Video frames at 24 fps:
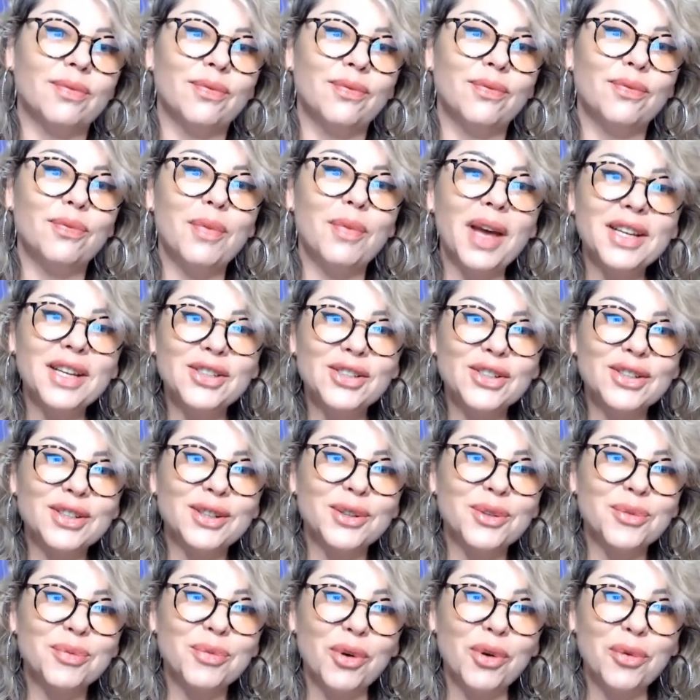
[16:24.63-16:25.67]

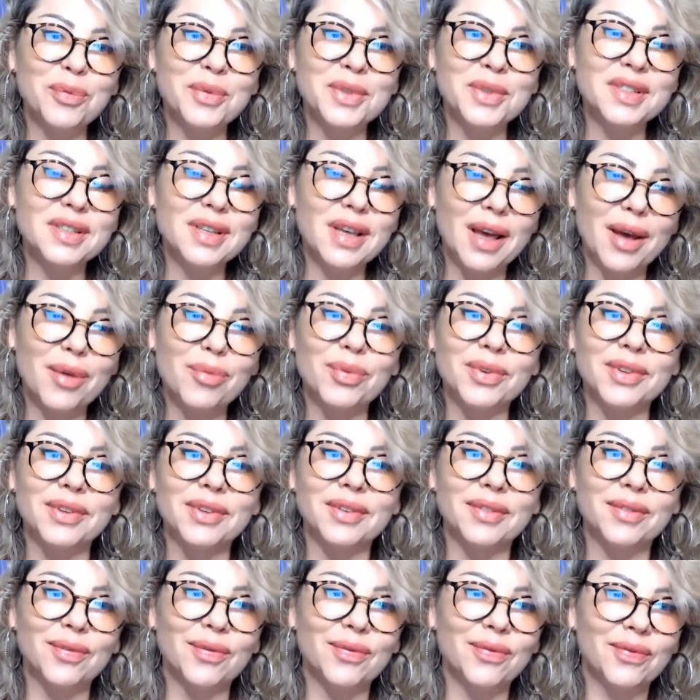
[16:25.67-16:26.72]
magical moments
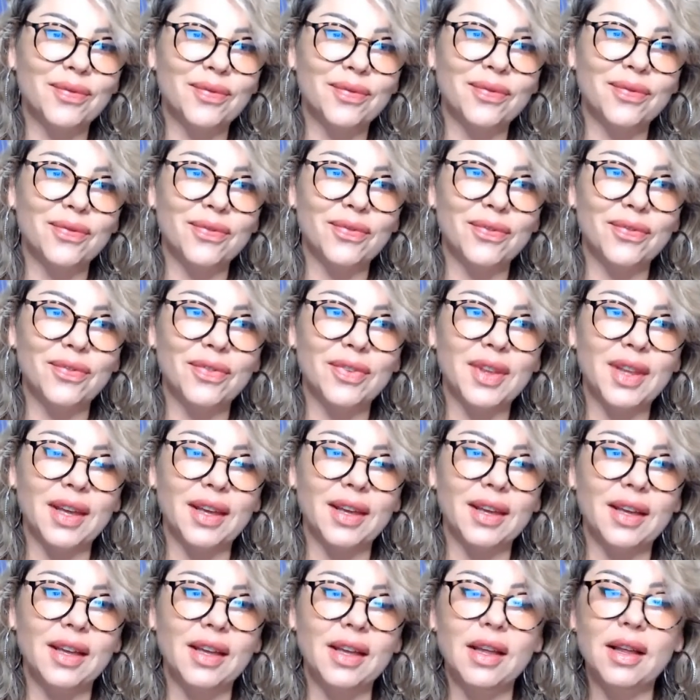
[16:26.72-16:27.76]
happen.
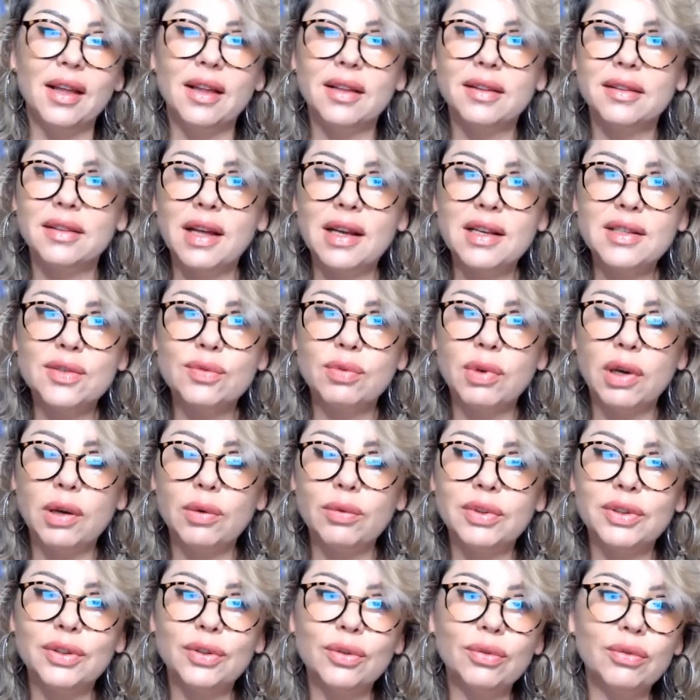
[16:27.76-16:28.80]
Okay, that's why
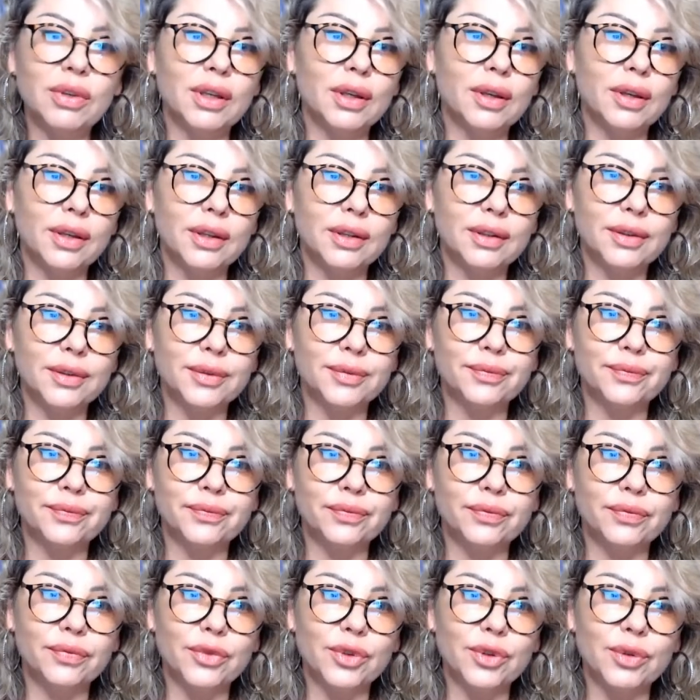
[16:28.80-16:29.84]
we're doing it,
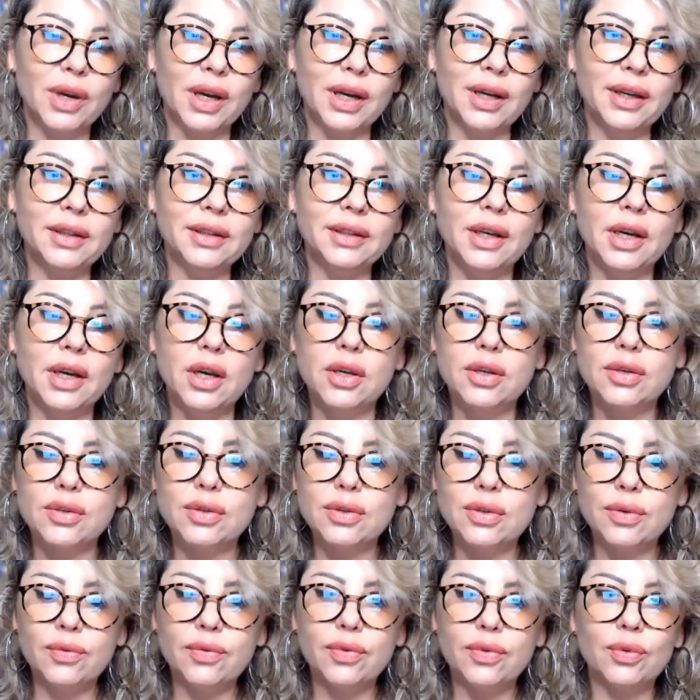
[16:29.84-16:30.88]
right?
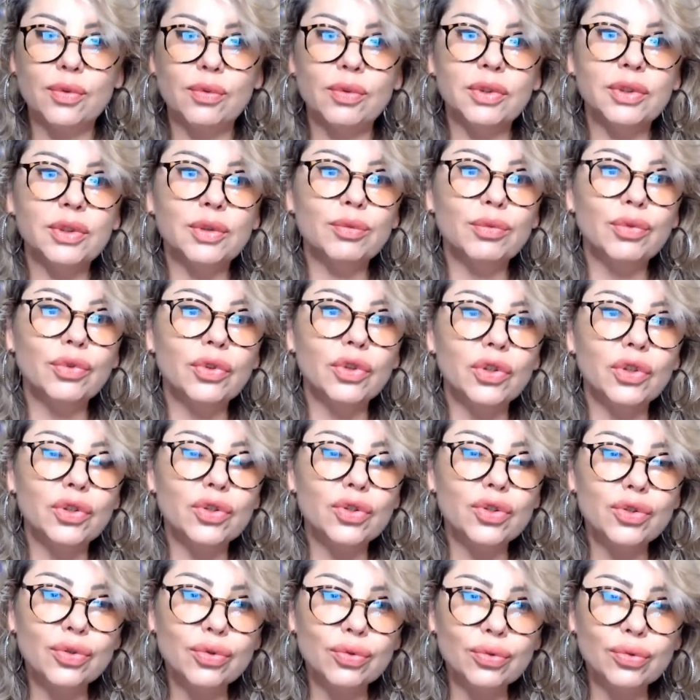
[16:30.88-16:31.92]
So if you want to book a
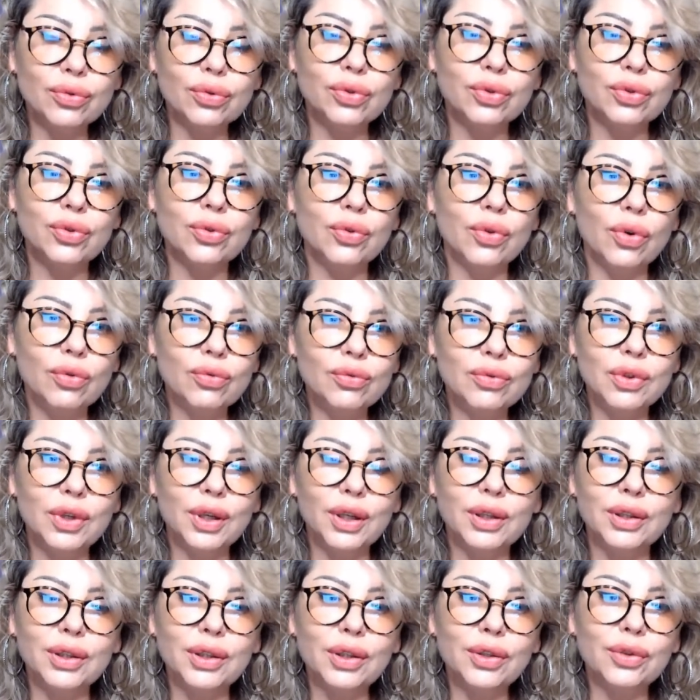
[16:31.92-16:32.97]
shoot, you
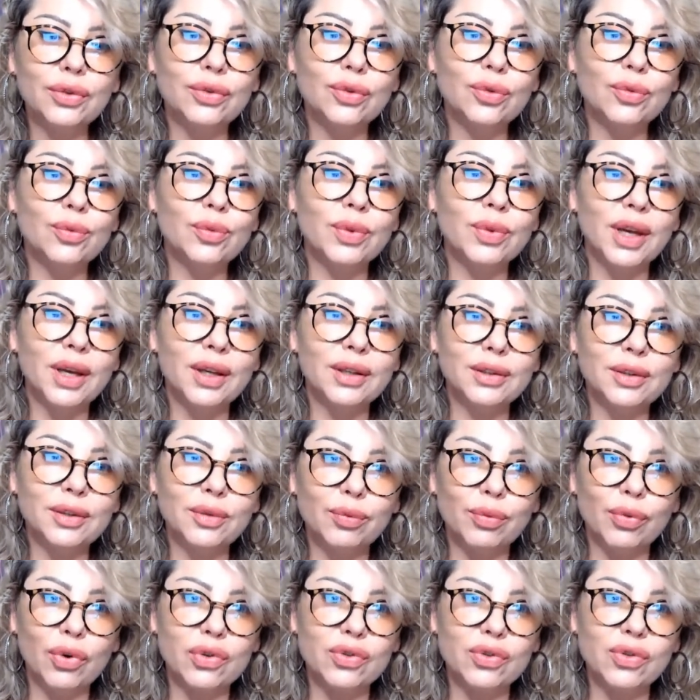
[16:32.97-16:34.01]
only need to pay a
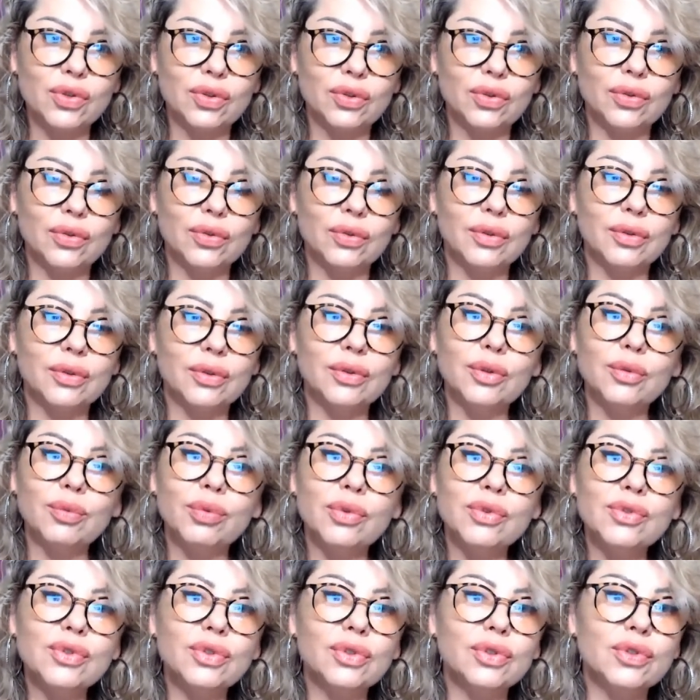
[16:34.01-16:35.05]
deposit.
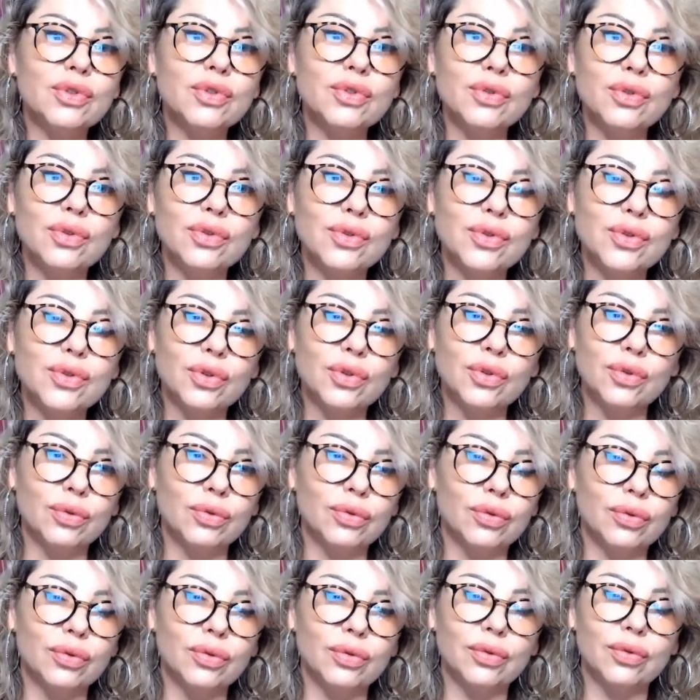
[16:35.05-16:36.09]
Deposit is not
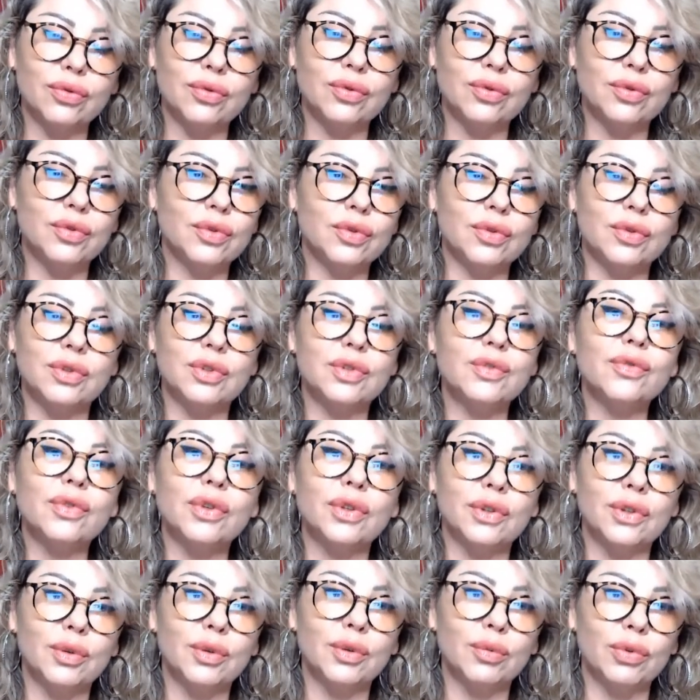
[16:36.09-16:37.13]
secure,
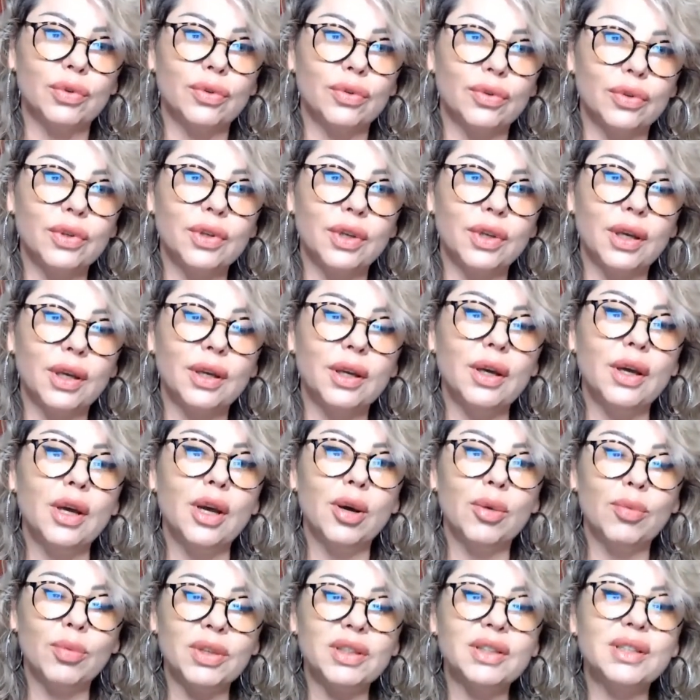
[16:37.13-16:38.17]
refundable, okay?
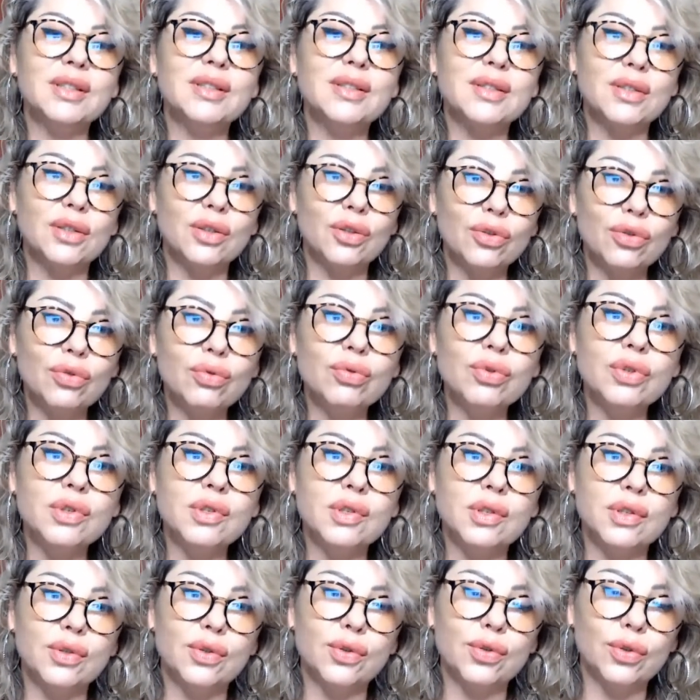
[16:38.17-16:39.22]
But it
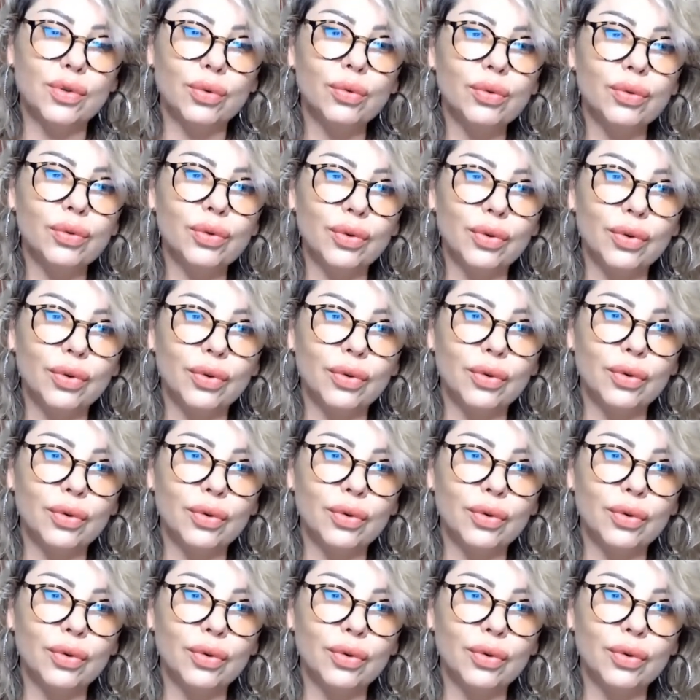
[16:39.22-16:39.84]
secures the studio,